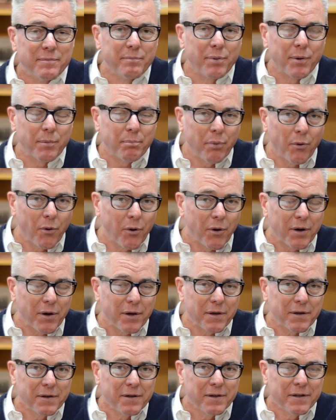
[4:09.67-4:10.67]

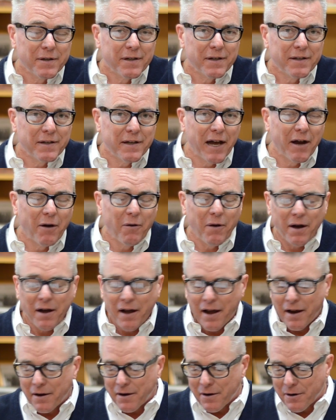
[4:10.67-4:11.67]
purport. Now,
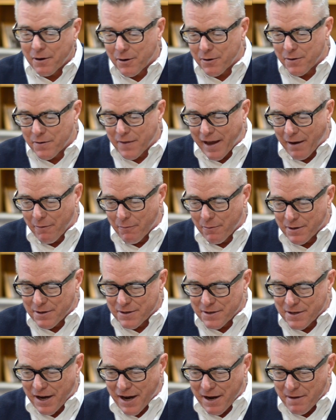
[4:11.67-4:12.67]
I heard that one
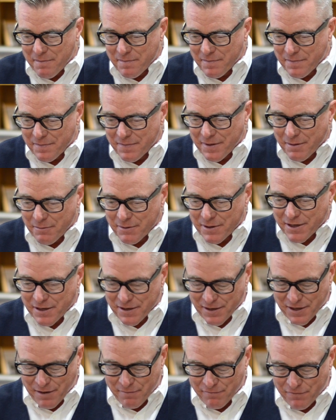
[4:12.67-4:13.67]
time that we
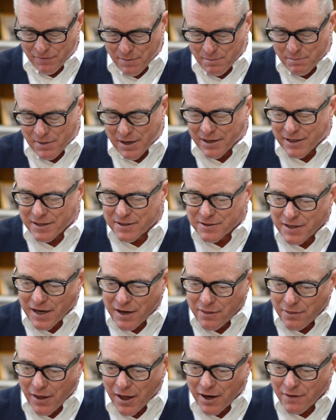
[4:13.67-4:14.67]
didn't come from monkeys, and I
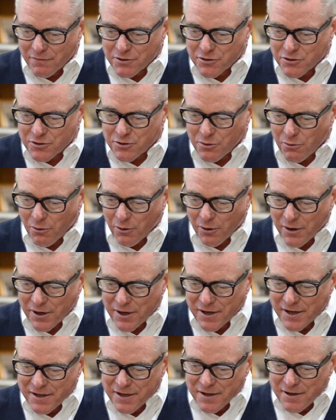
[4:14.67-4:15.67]
thought of a story
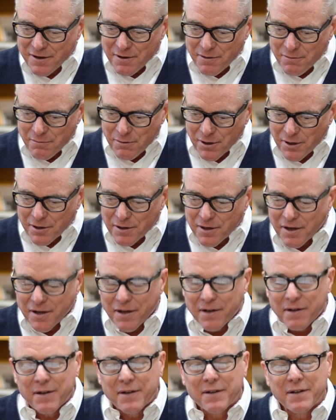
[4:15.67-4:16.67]
where
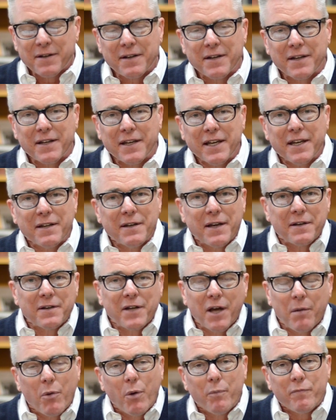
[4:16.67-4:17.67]
a, a kid had
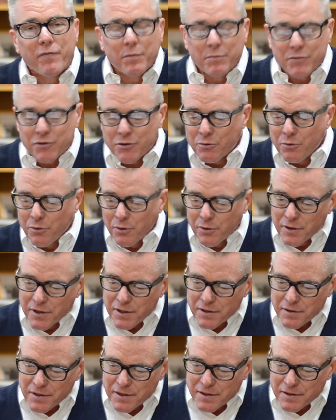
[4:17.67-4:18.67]
come home from school and
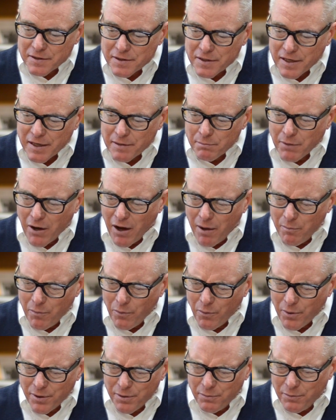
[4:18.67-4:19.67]
he, he said, Mom,
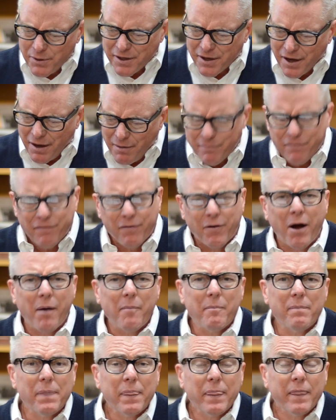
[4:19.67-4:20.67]
where did we come from?
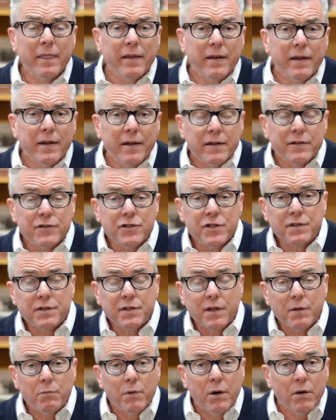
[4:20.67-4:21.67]
And she
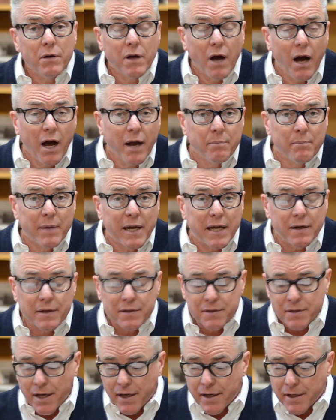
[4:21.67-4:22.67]
said, Well, God made
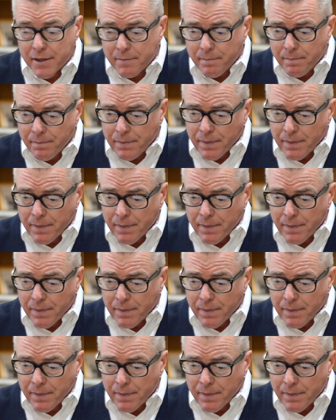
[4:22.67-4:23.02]
us, honey.